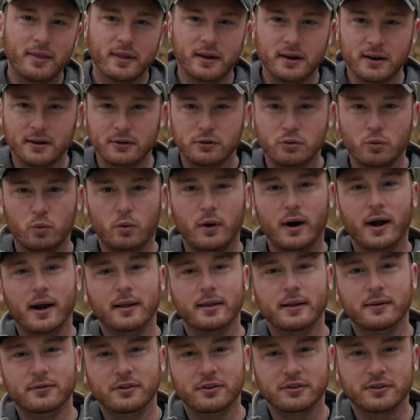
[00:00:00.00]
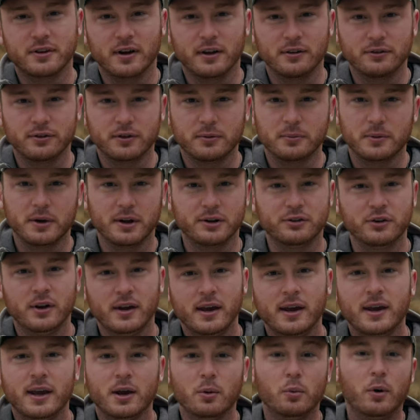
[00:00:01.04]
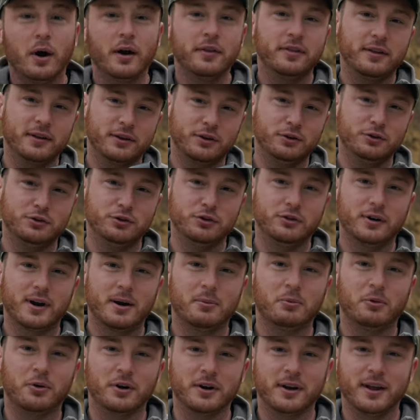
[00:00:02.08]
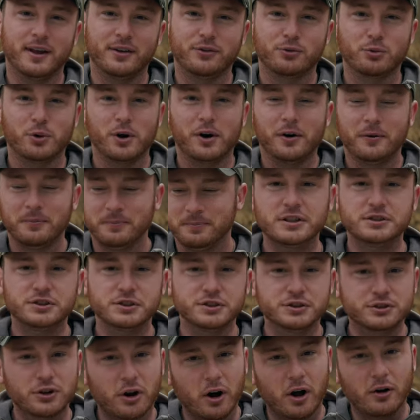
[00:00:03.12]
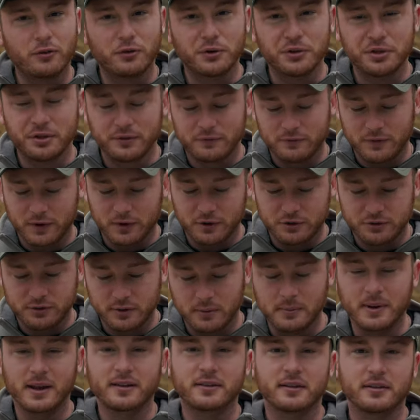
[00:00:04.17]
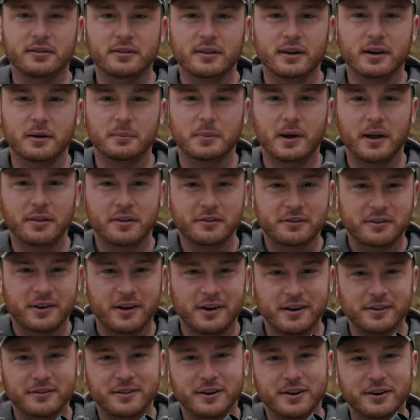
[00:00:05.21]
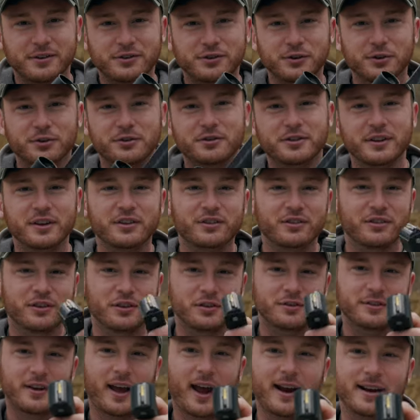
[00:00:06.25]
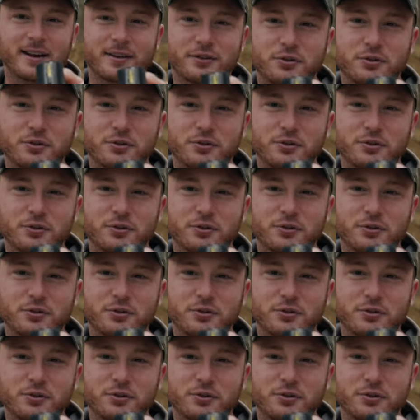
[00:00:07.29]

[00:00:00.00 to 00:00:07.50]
that is, why I love this gun so much, and why I think you should grab one as well. So to start off with, the first amazing thing about this gun is that it shoots these little tiny